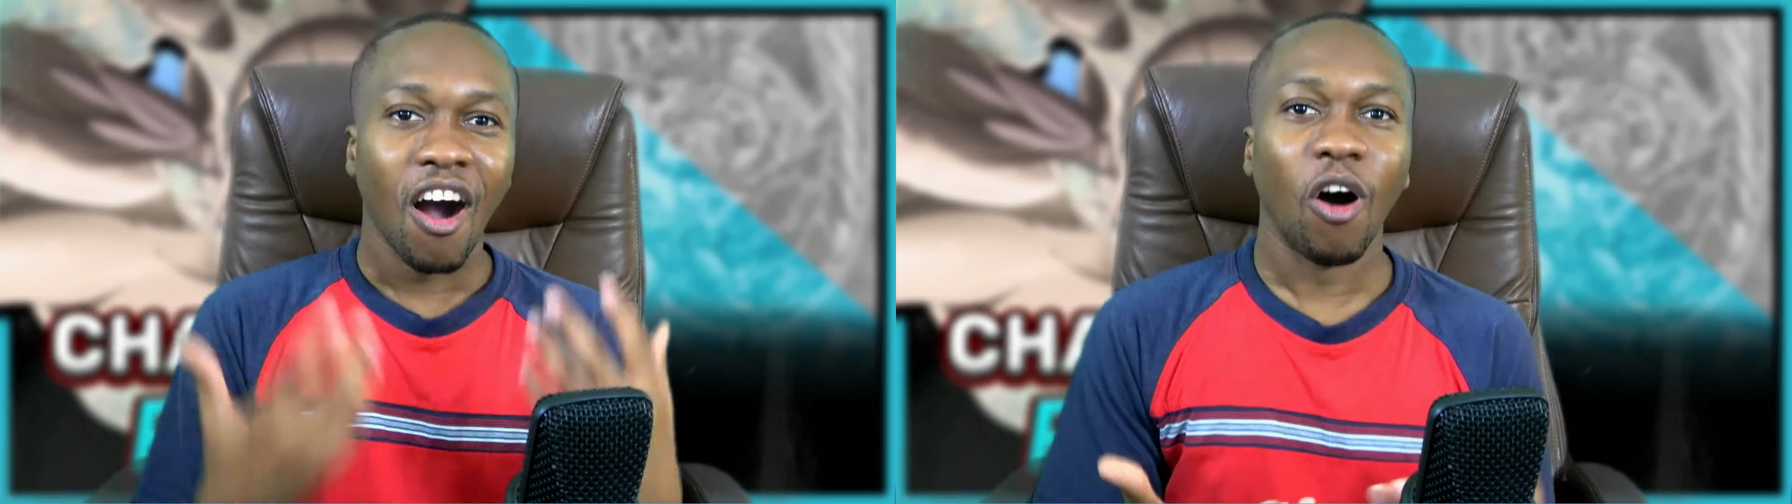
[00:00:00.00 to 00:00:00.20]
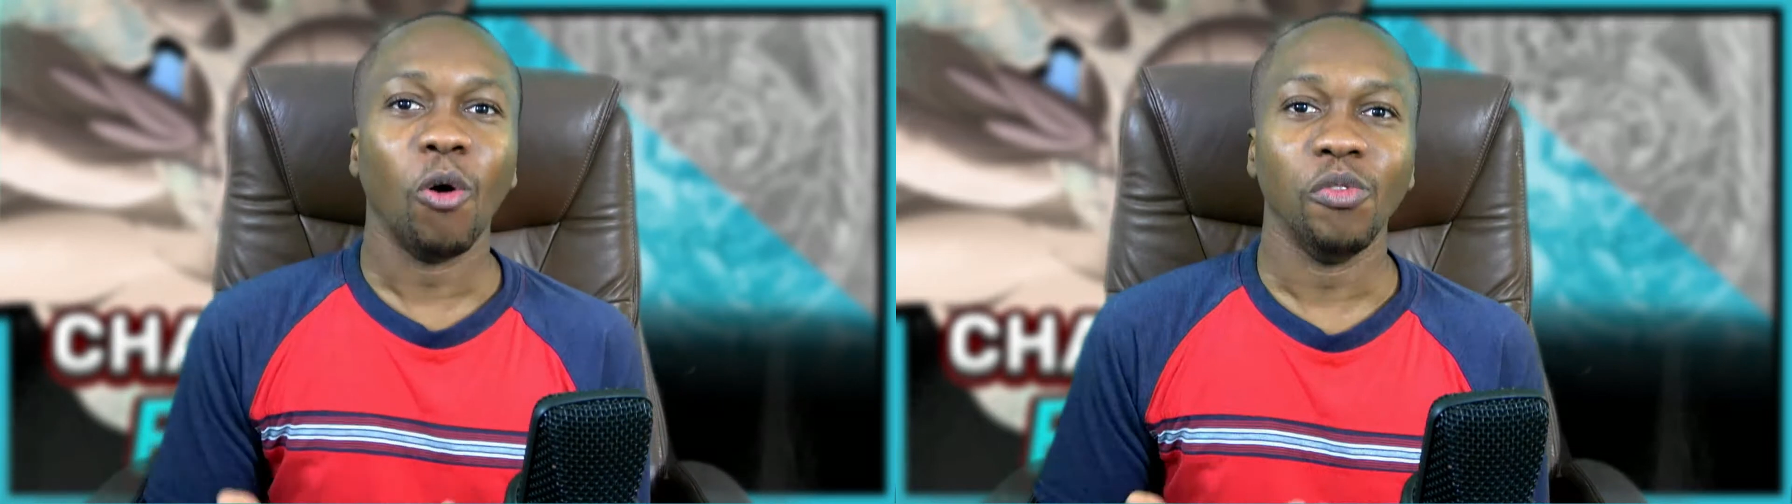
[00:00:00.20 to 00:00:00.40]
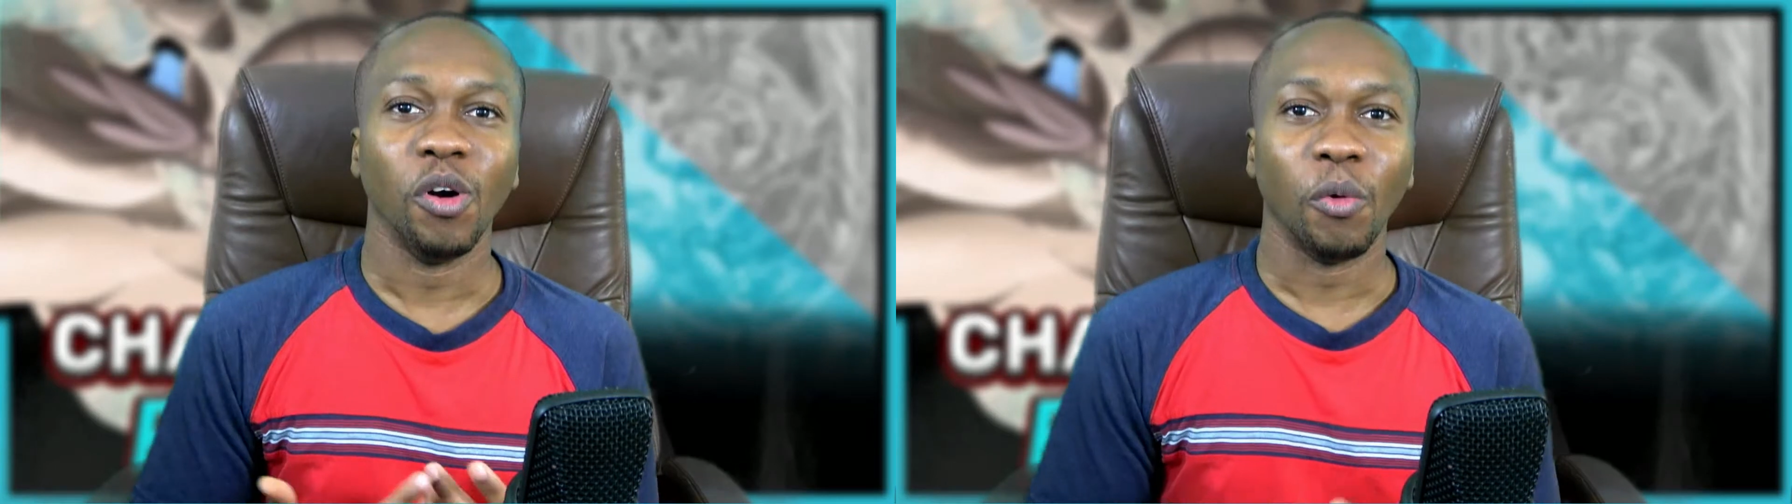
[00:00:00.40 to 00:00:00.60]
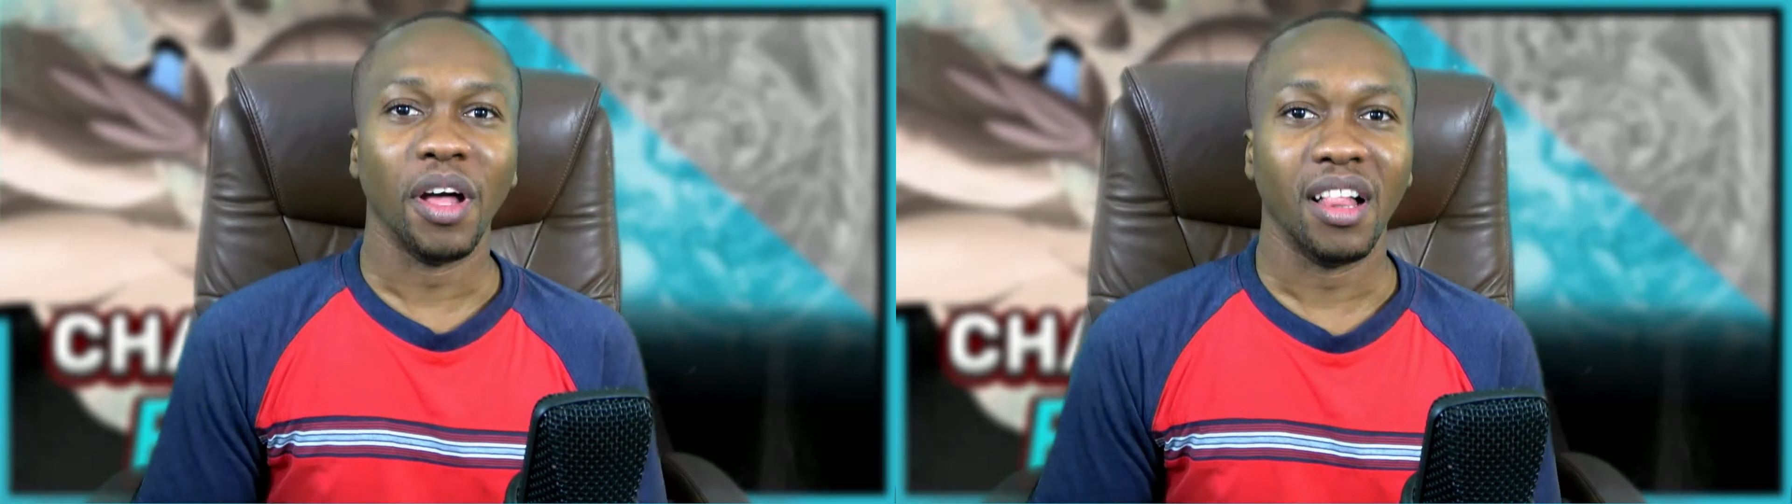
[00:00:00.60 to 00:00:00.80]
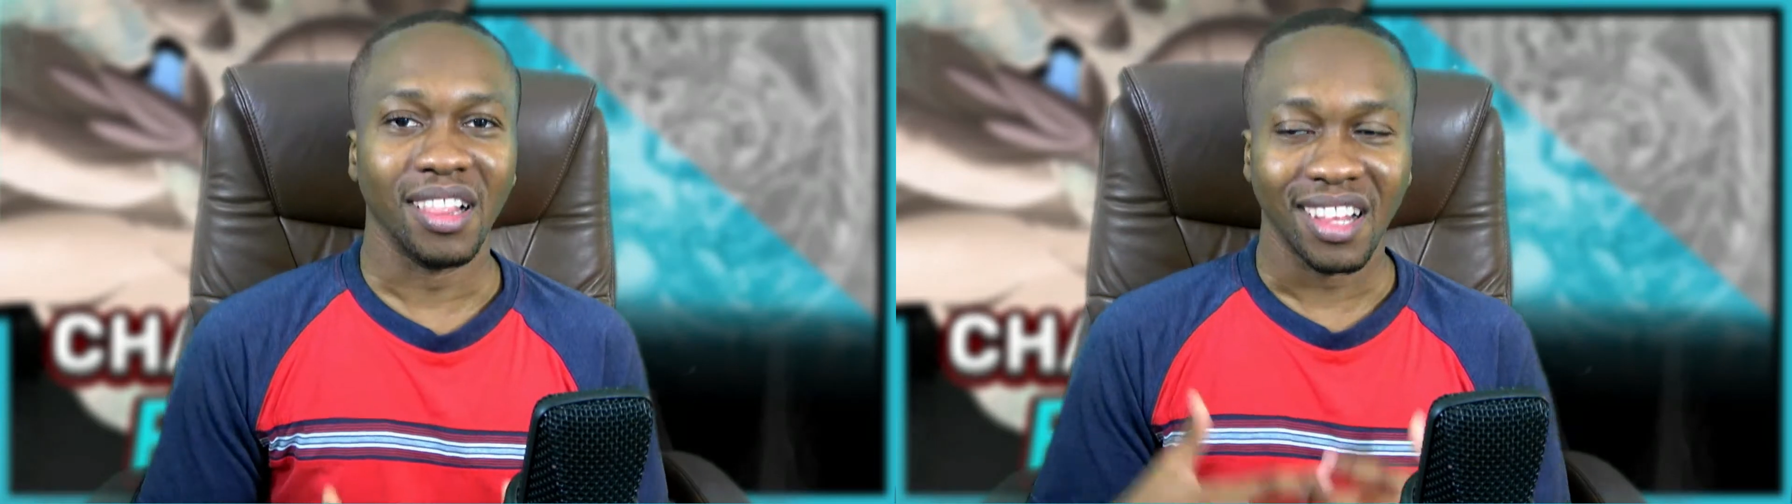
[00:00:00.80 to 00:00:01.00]
how
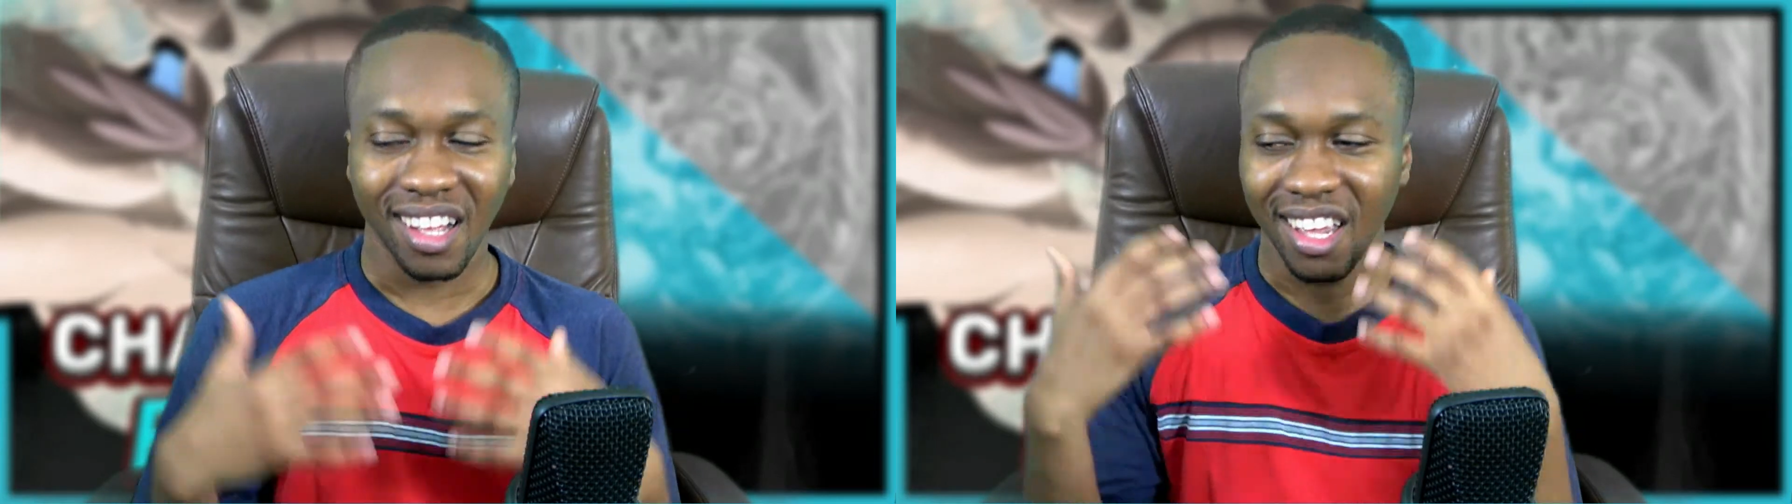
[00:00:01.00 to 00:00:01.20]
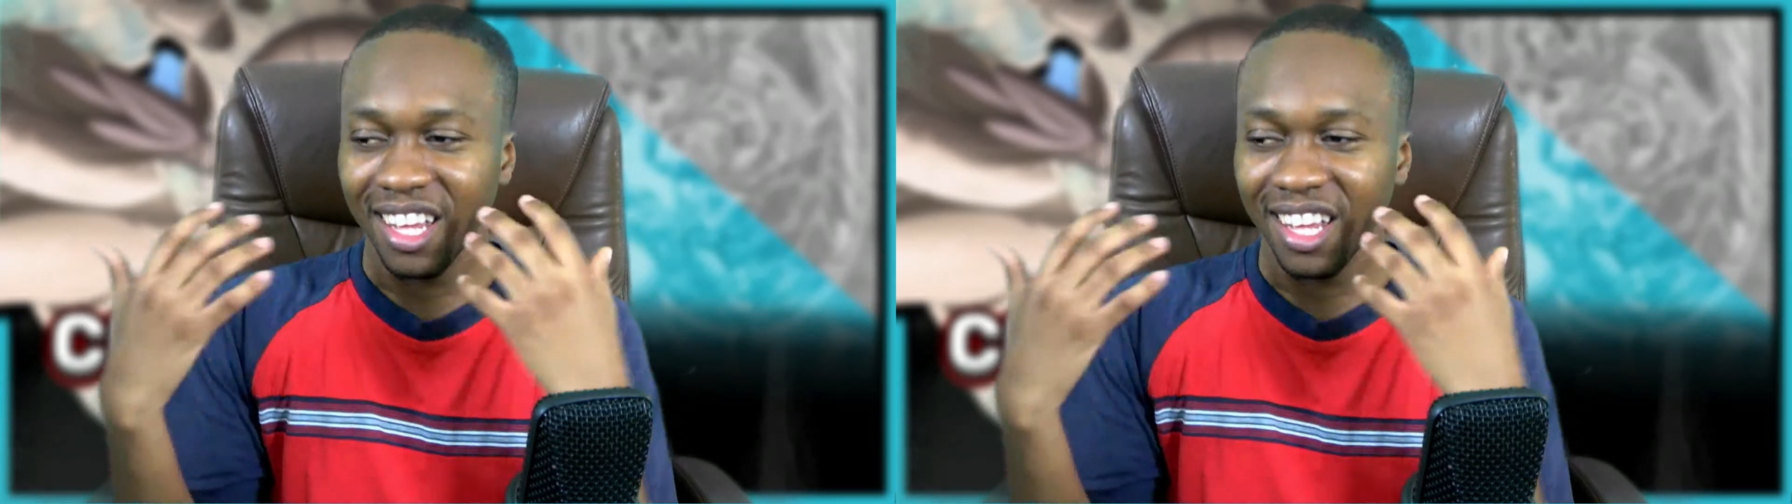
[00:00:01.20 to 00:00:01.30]
Noelle